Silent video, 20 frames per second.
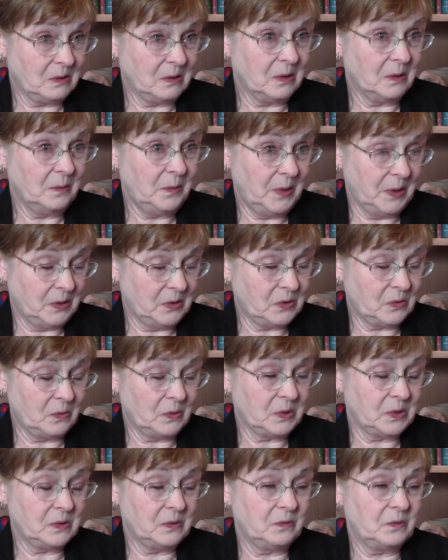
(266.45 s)
are a big
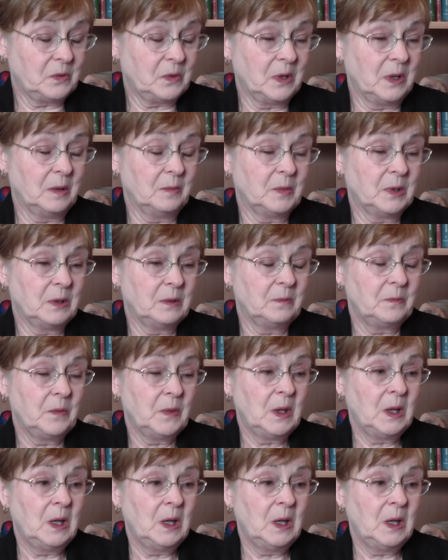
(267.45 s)
source of trauma.